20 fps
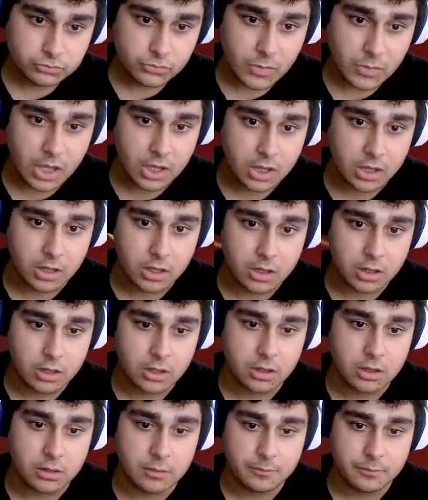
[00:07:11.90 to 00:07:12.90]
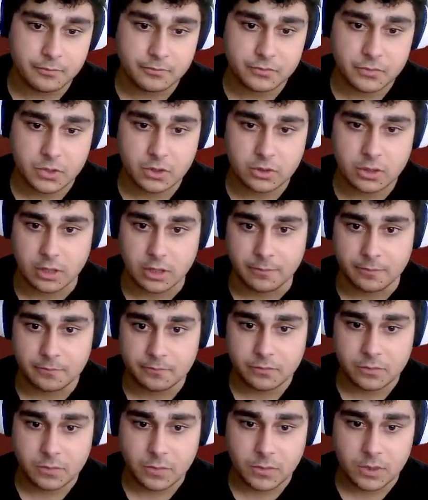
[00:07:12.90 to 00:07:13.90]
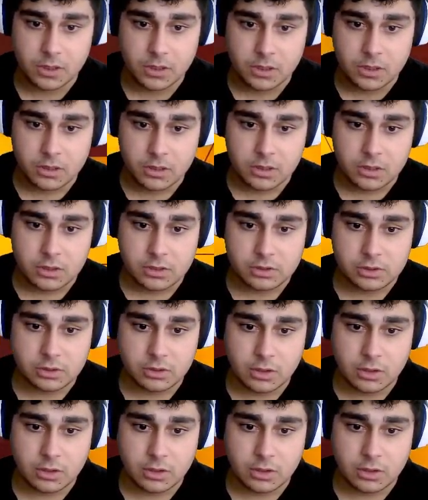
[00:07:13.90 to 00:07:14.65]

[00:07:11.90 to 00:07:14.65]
Okay. So